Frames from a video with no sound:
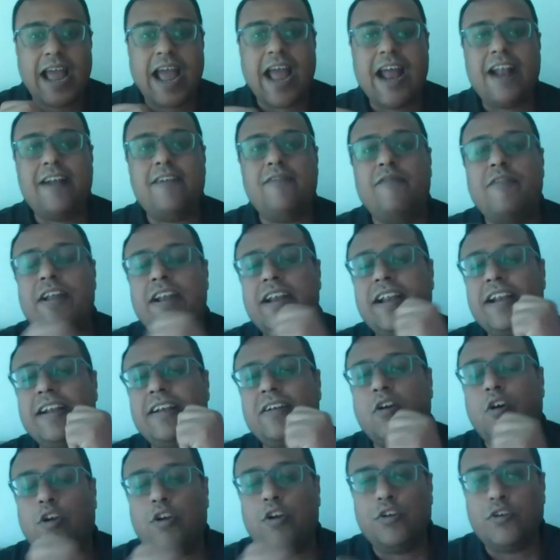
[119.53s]
And when
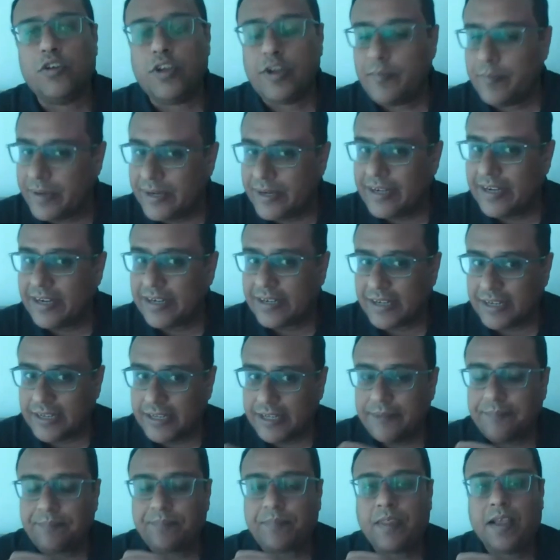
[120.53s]
it called you
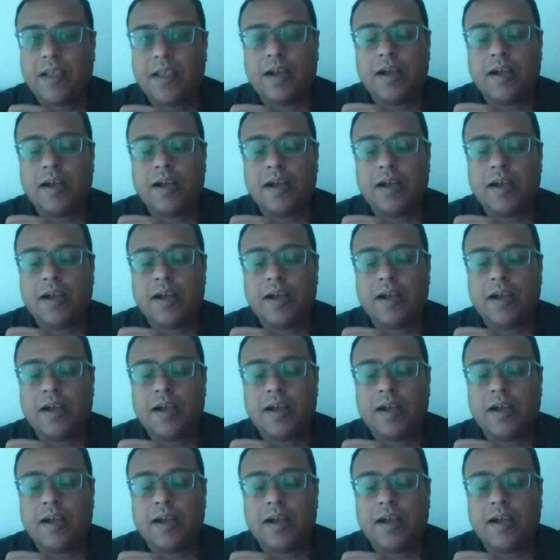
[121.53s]
immediately,